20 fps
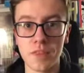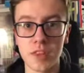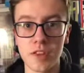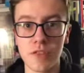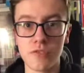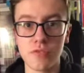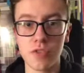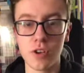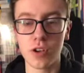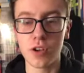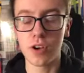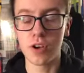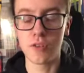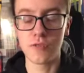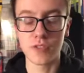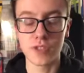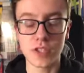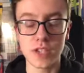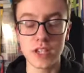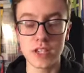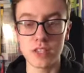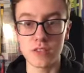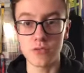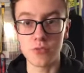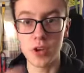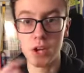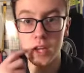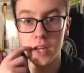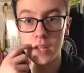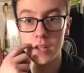through a lot of the season,
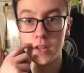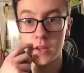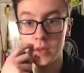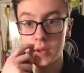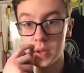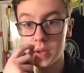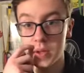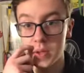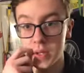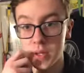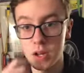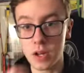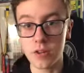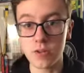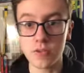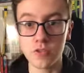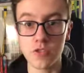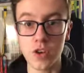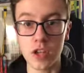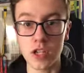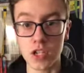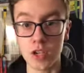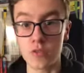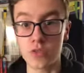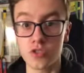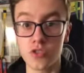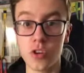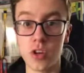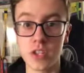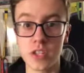really, and you know, as I
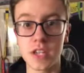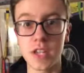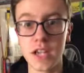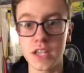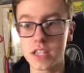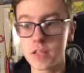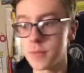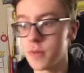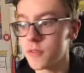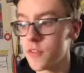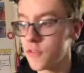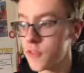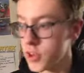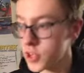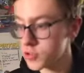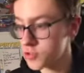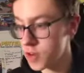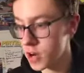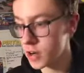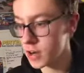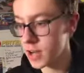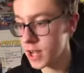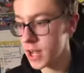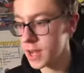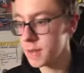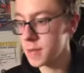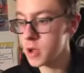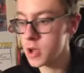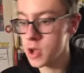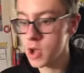was trying to get it. But the first round
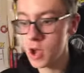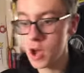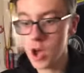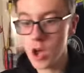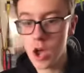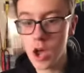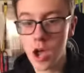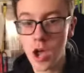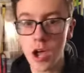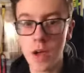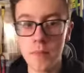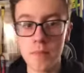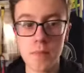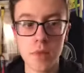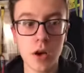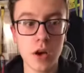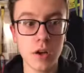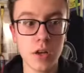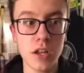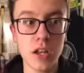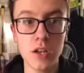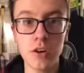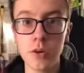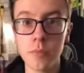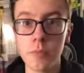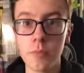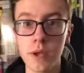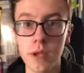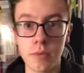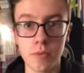came, a little
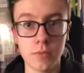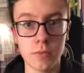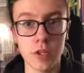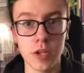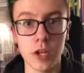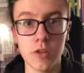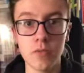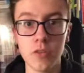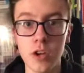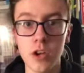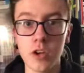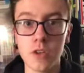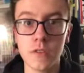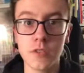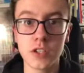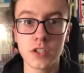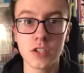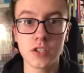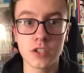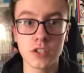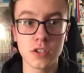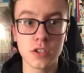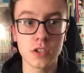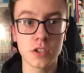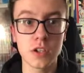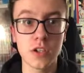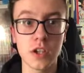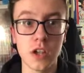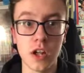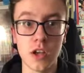bit, you know, nervous,
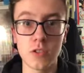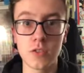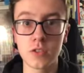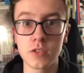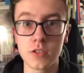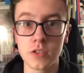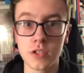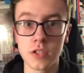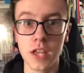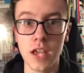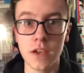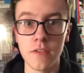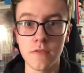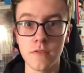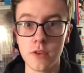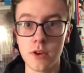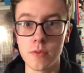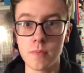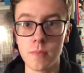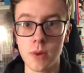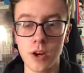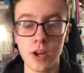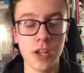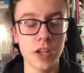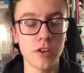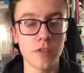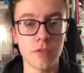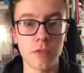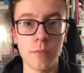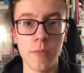you know, just getting the
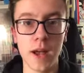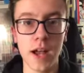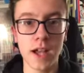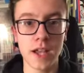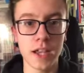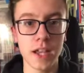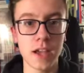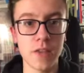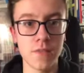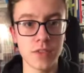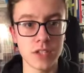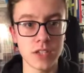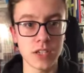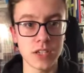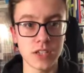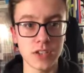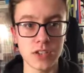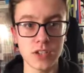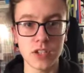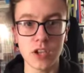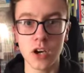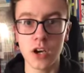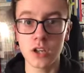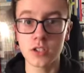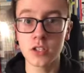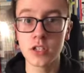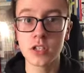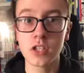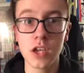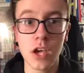monkey off the back, getting the season
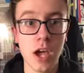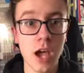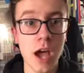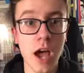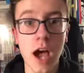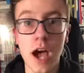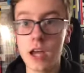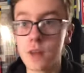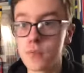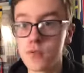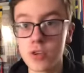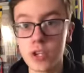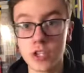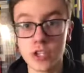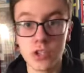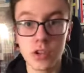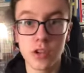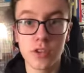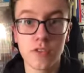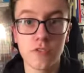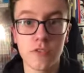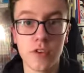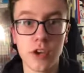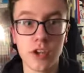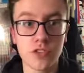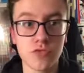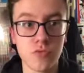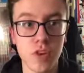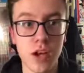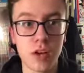started. Had a pretty solid
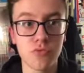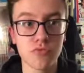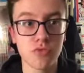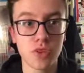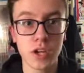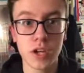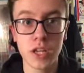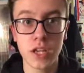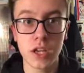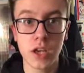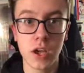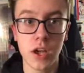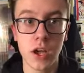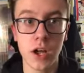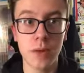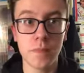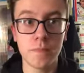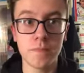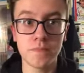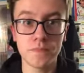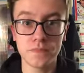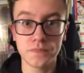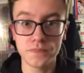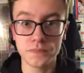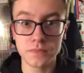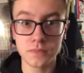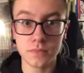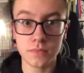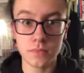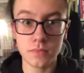first round, really.
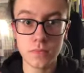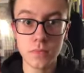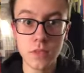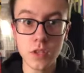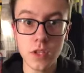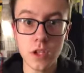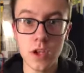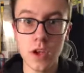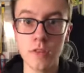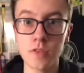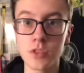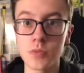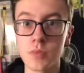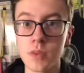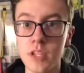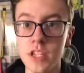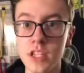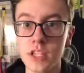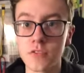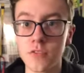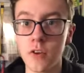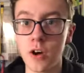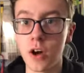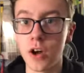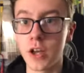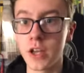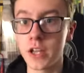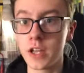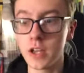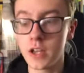I was pleased that
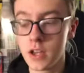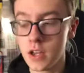I,